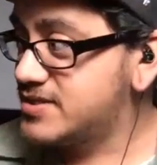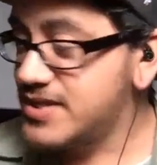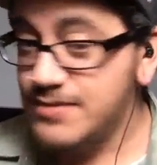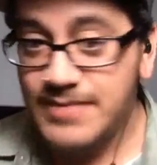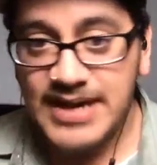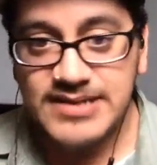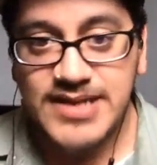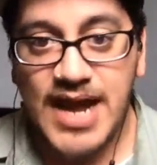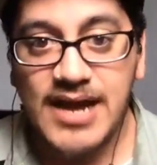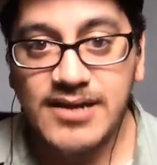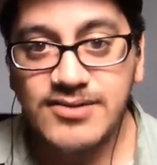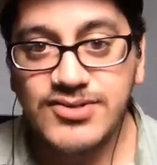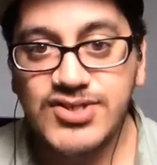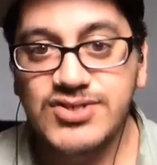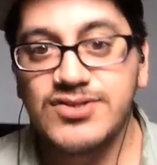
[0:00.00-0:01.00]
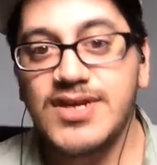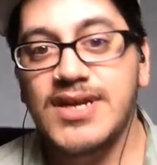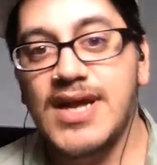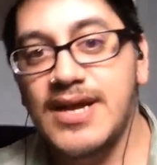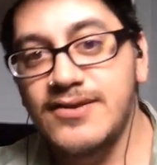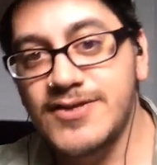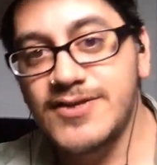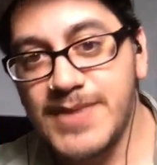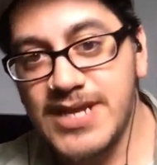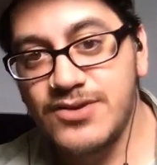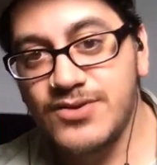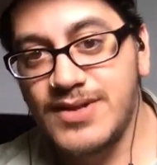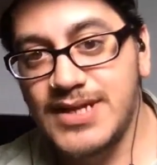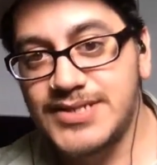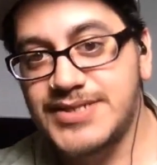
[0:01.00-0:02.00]
in my docu shooting. I use
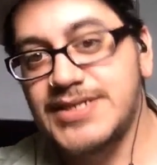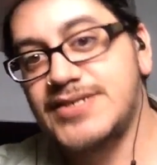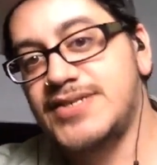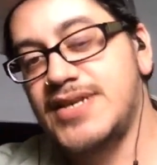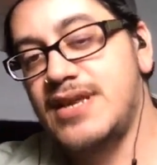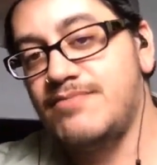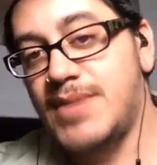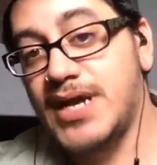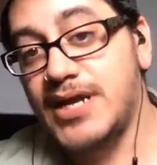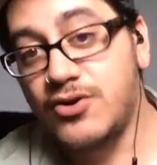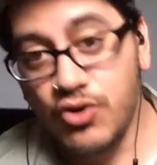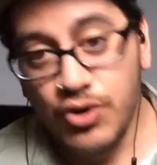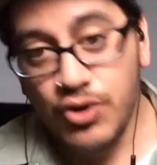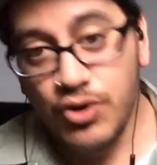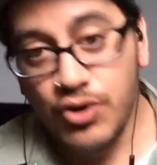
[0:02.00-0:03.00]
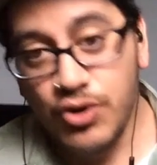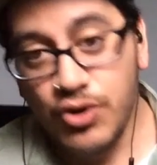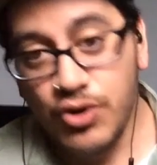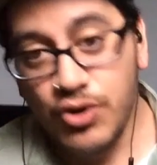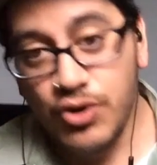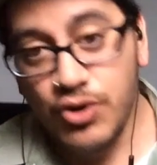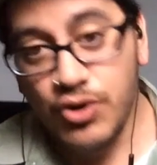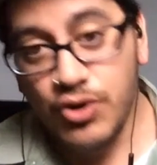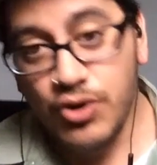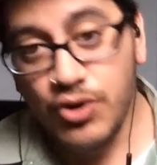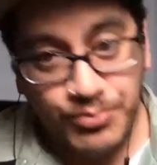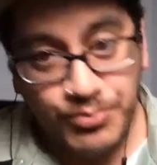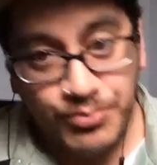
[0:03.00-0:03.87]
manual lenses in my corporate videos. I